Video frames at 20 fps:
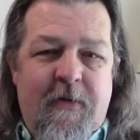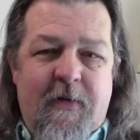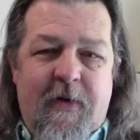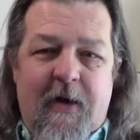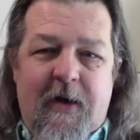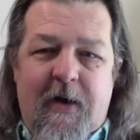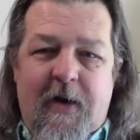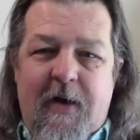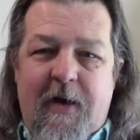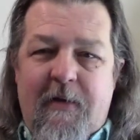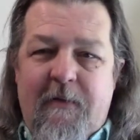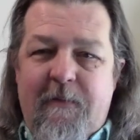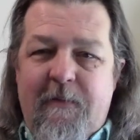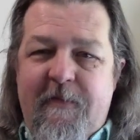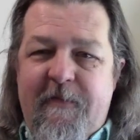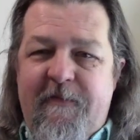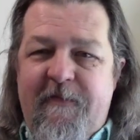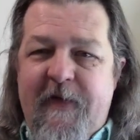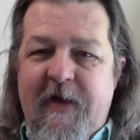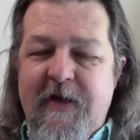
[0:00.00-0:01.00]
uh,
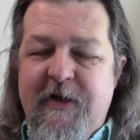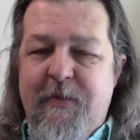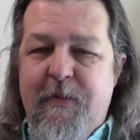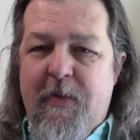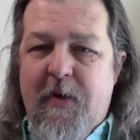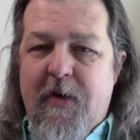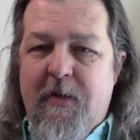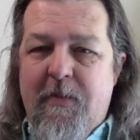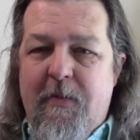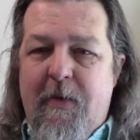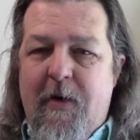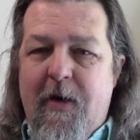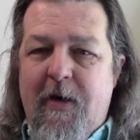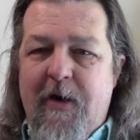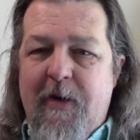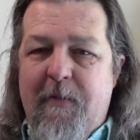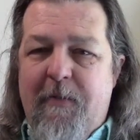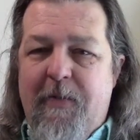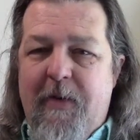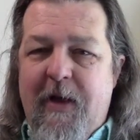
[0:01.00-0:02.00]
Facebook
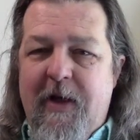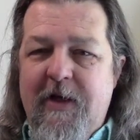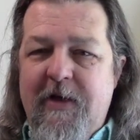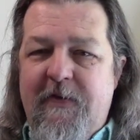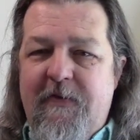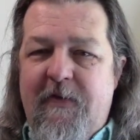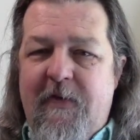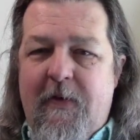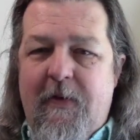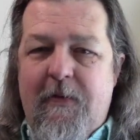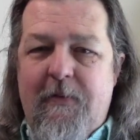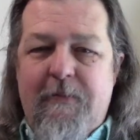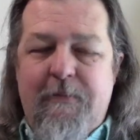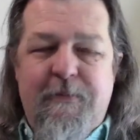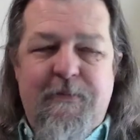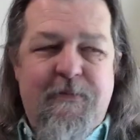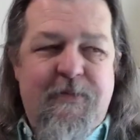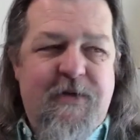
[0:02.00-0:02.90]
Marketplace for